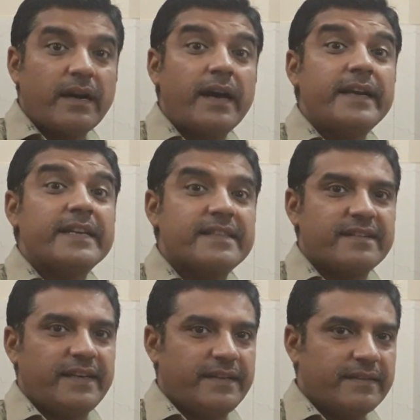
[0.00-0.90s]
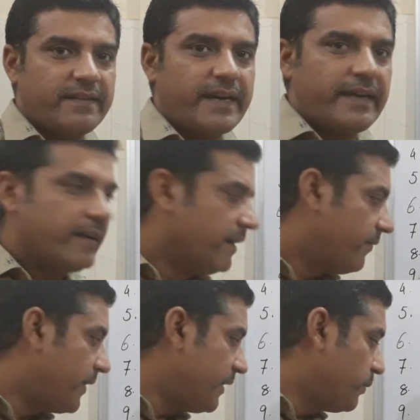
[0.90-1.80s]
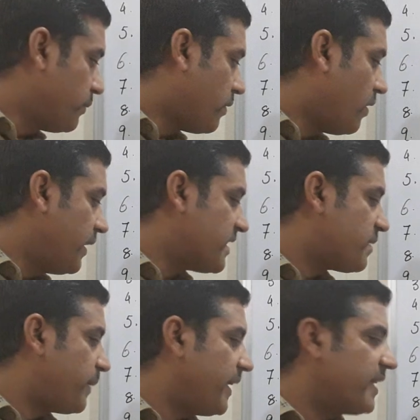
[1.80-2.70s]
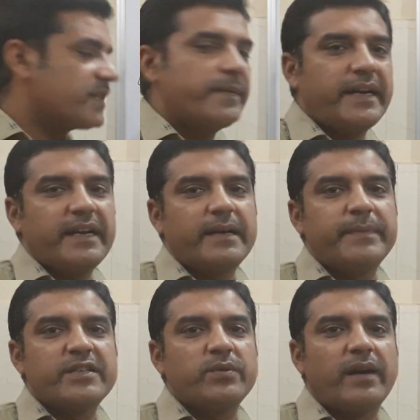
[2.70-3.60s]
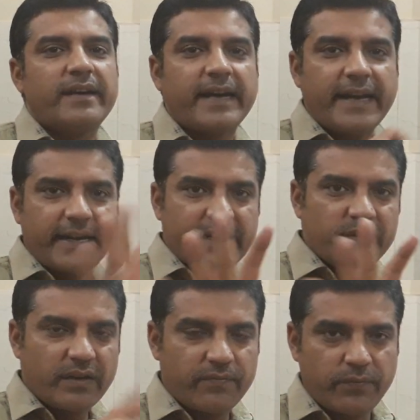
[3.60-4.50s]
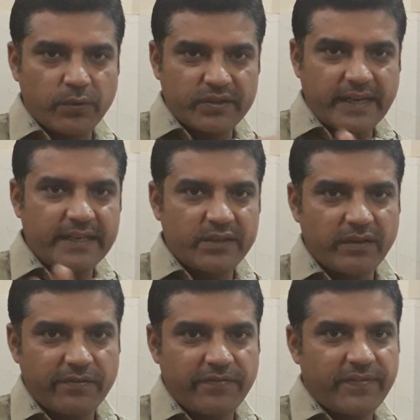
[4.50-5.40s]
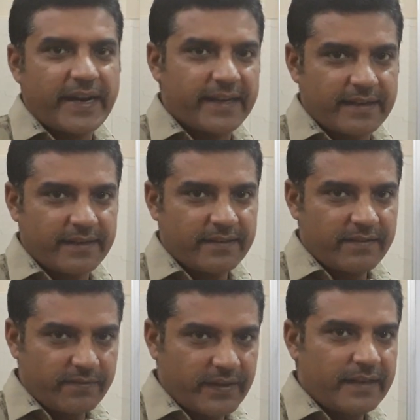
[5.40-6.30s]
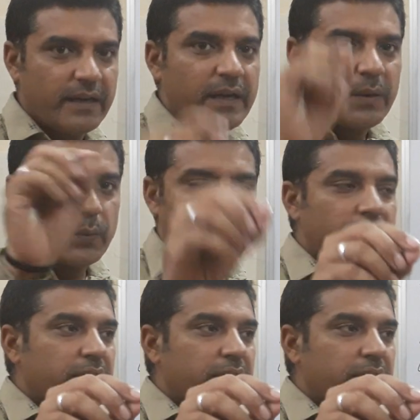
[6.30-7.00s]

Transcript: unnecessarily, right? When you call a spade, it means you are direct, you are forthright, you are frank, right? What